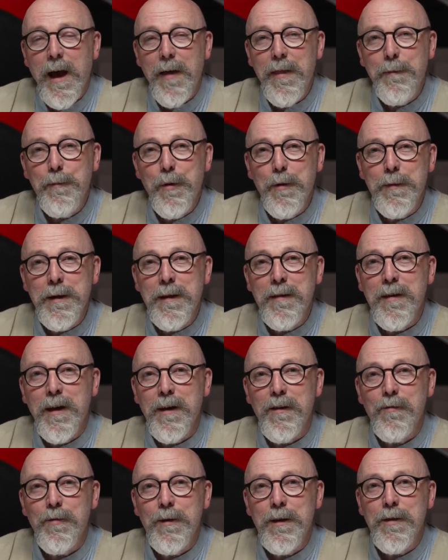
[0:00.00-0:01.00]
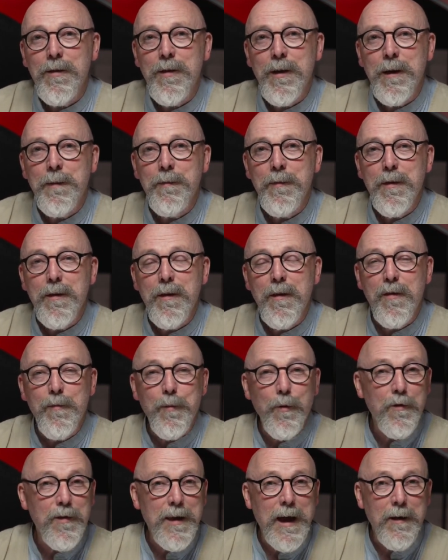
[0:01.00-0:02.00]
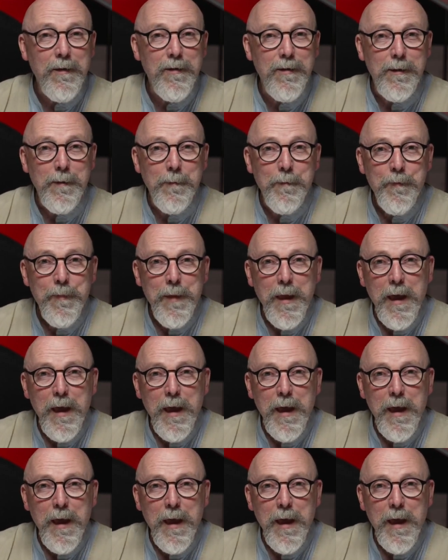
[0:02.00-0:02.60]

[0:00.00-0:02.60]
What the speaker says: And they put me in touch with the Sports Council,